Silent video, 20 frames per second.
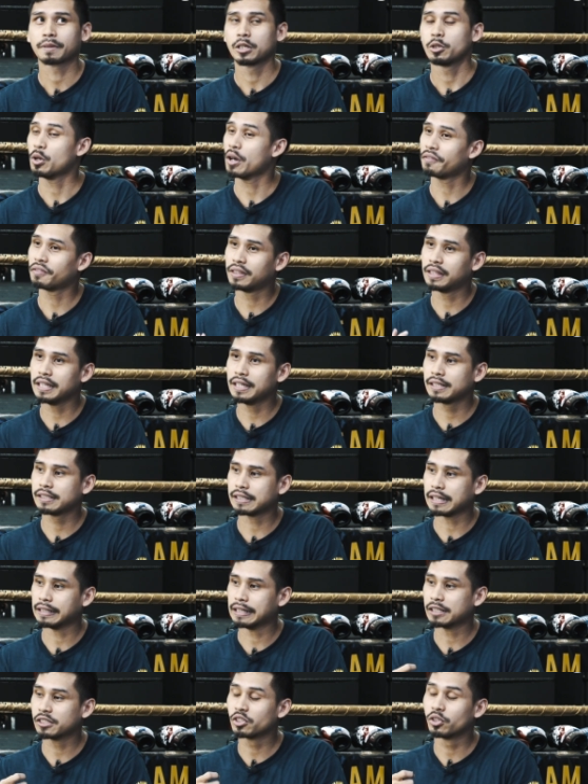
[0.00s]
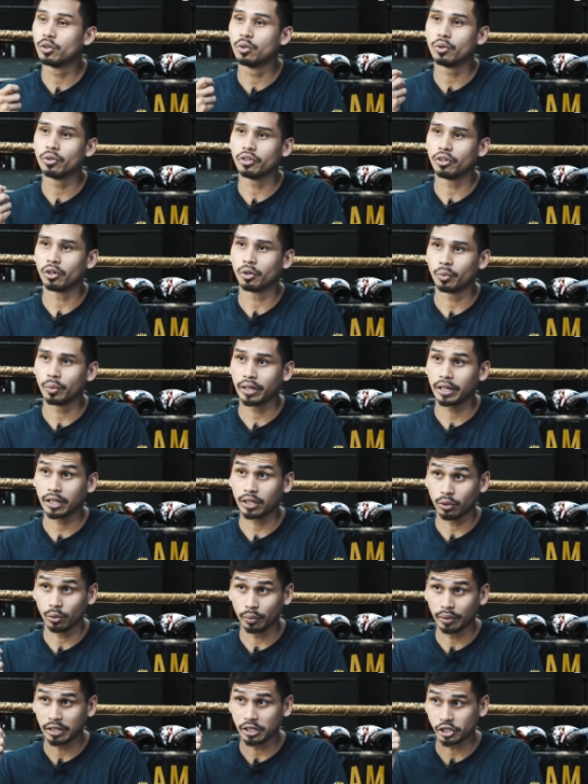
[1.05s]
you have things that doesn't go your way
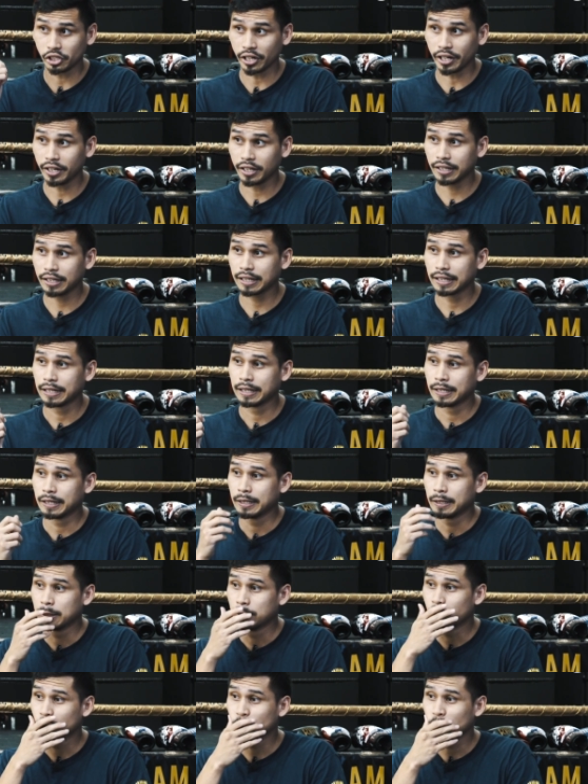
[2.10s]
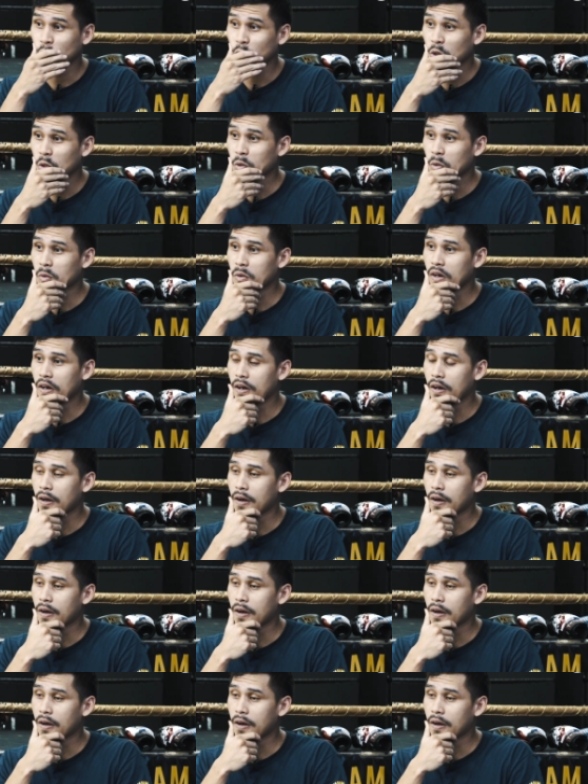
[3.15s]
during training. So